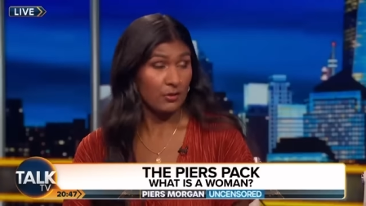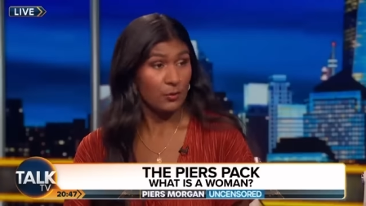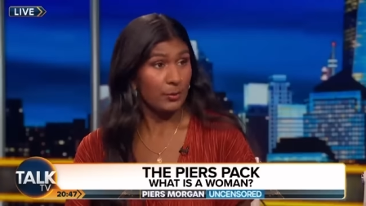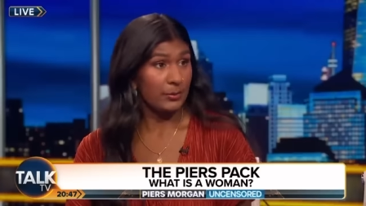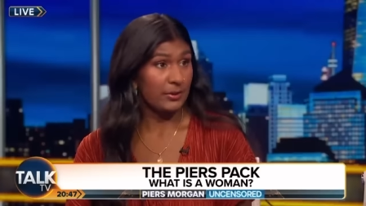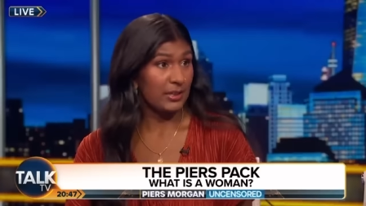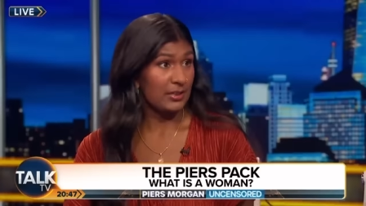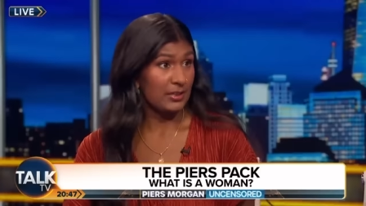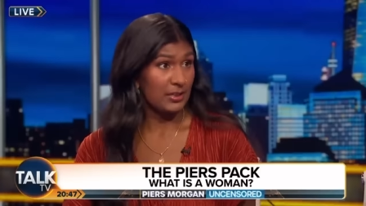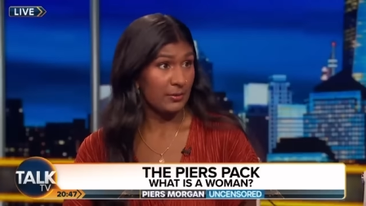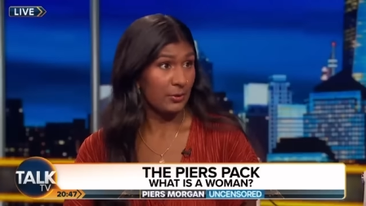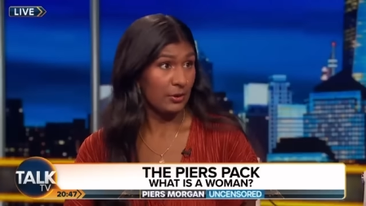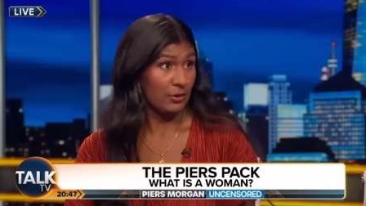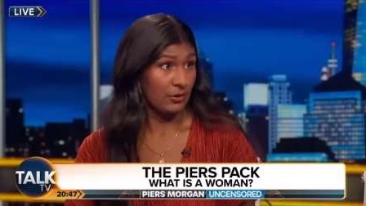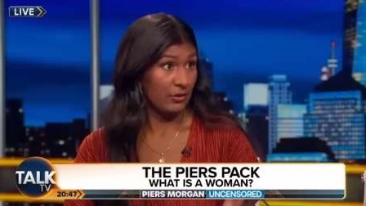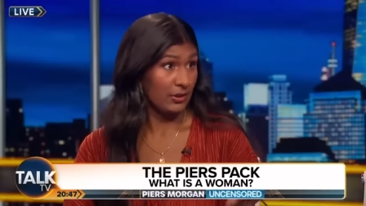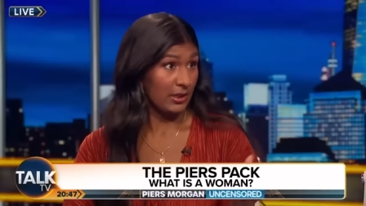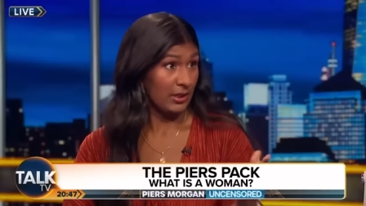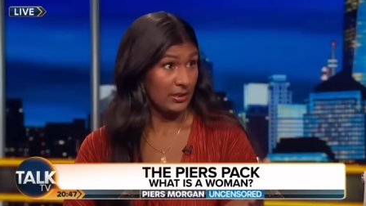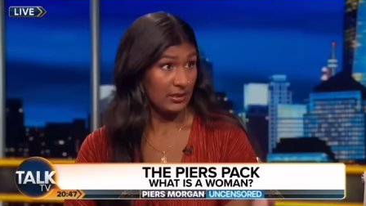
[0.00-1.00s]
a woman is someone
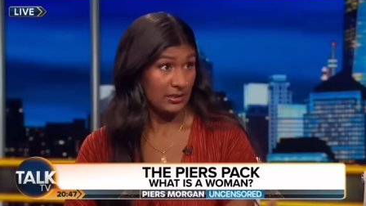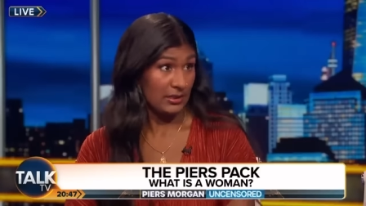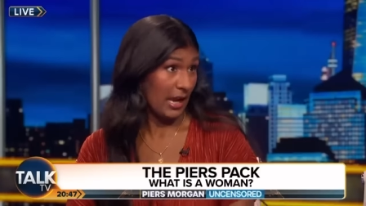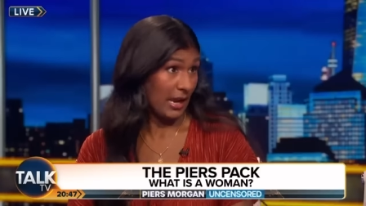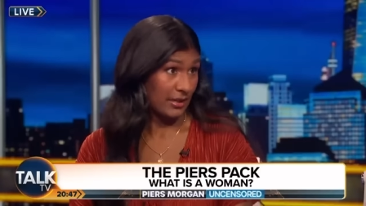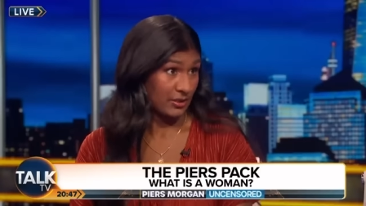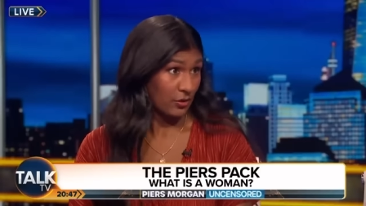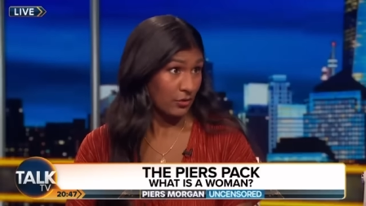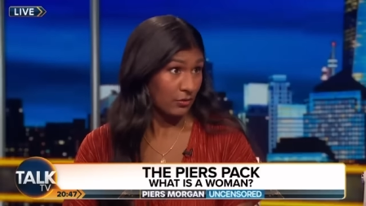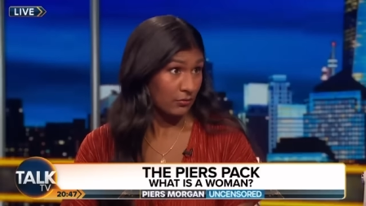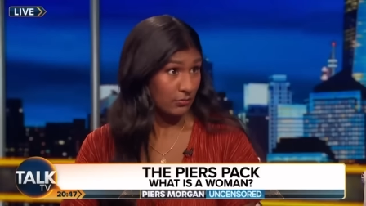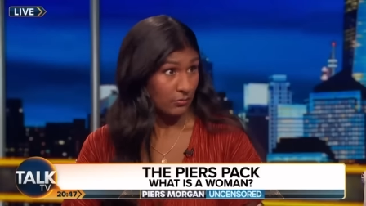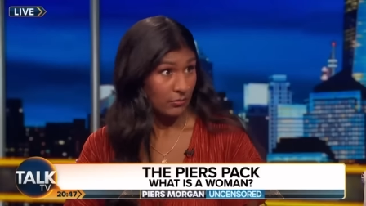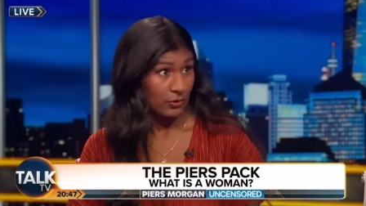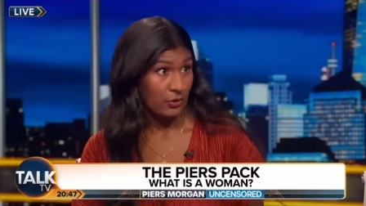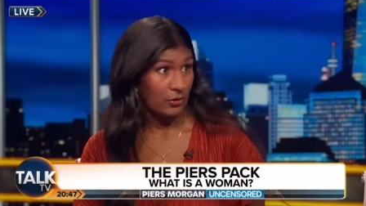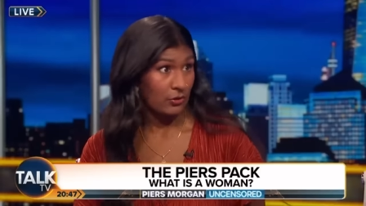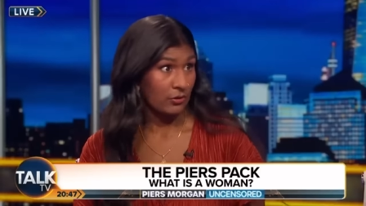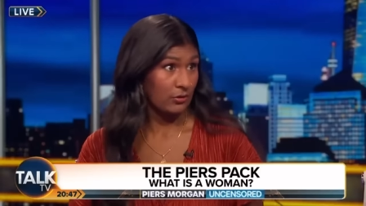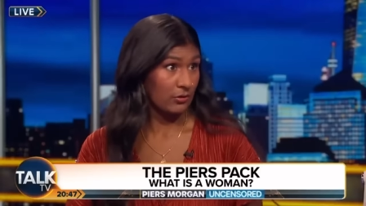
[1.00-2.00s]
who is an adult,
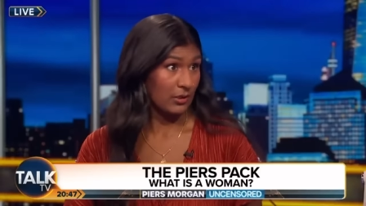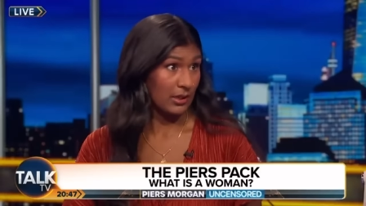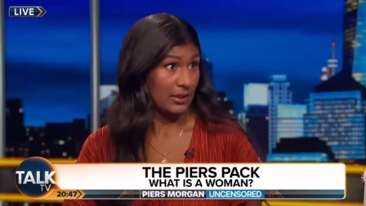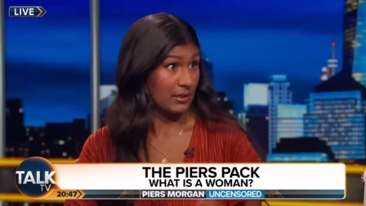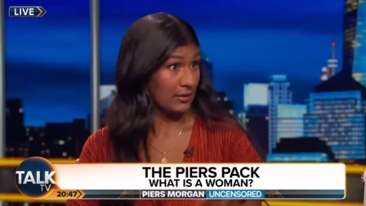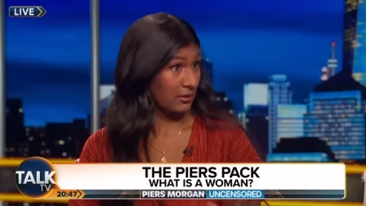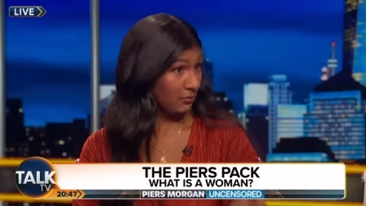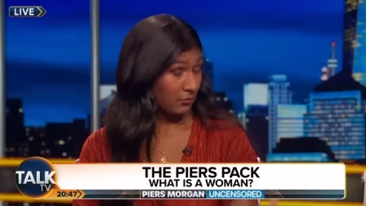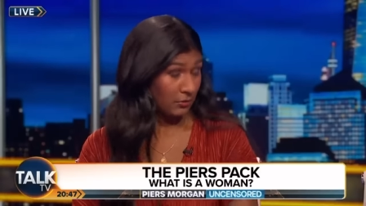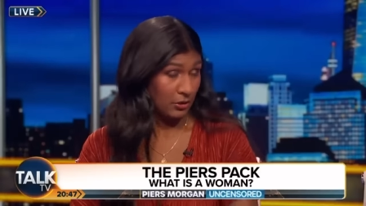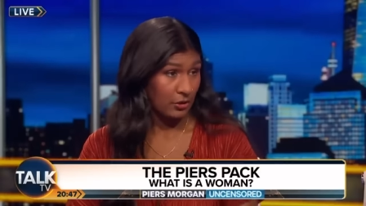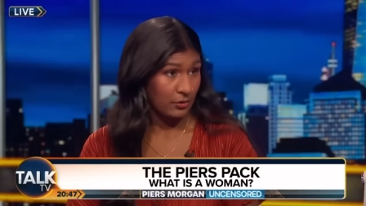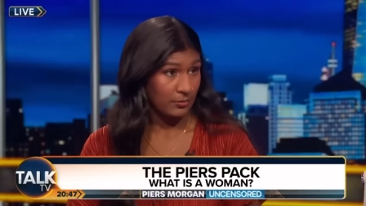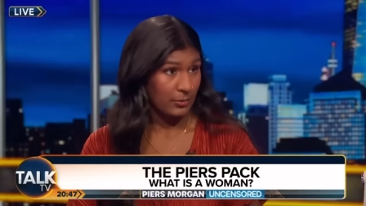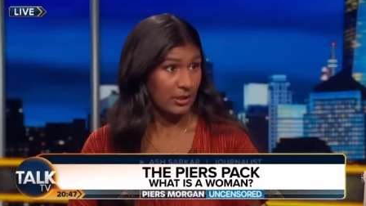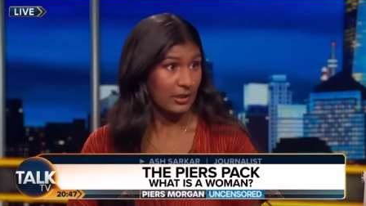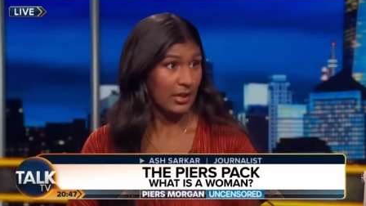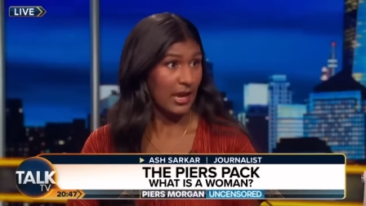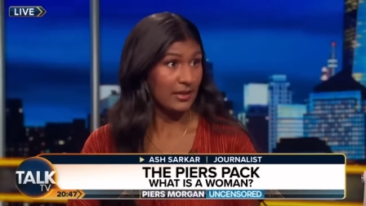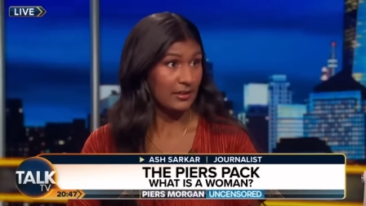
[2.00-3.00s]
who is
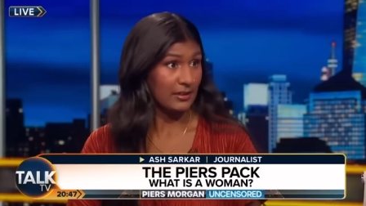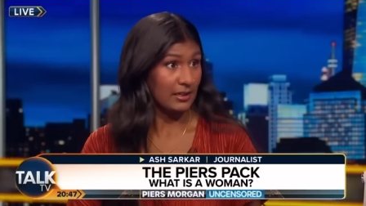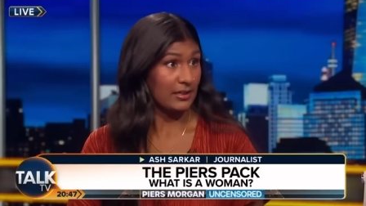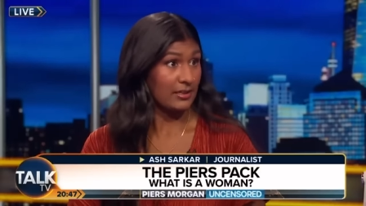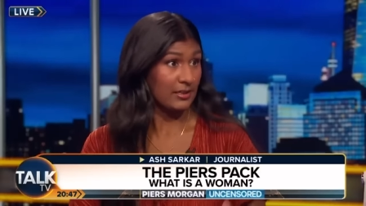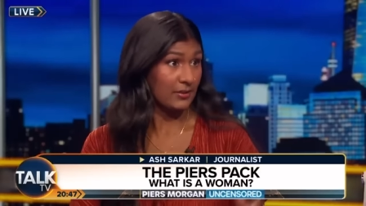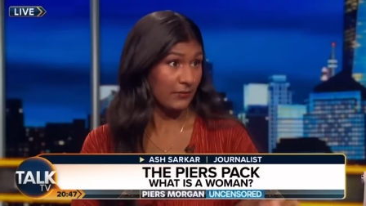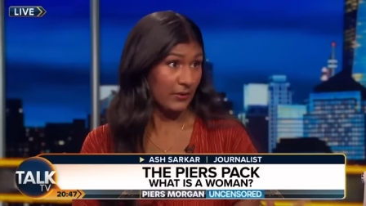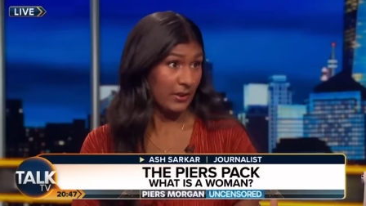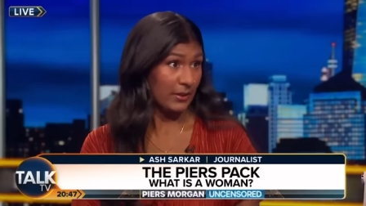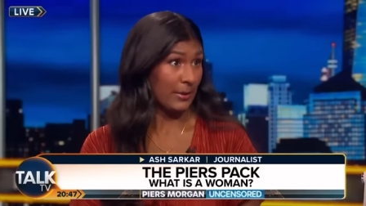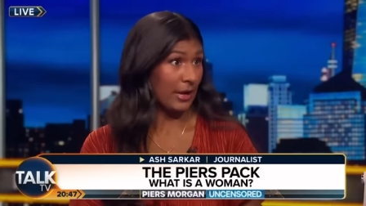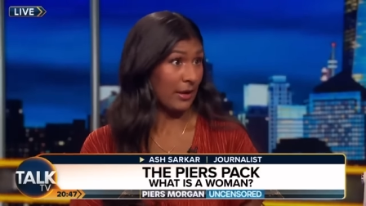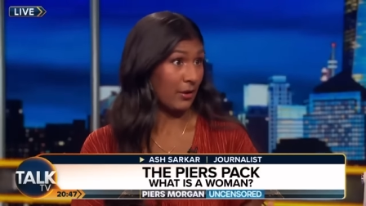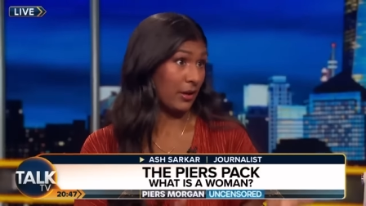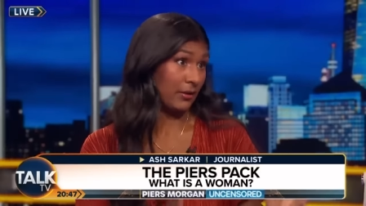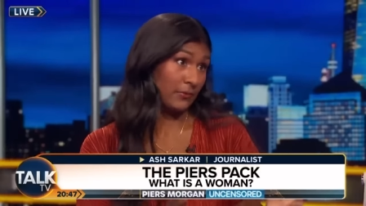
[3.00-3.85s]
human, and is female.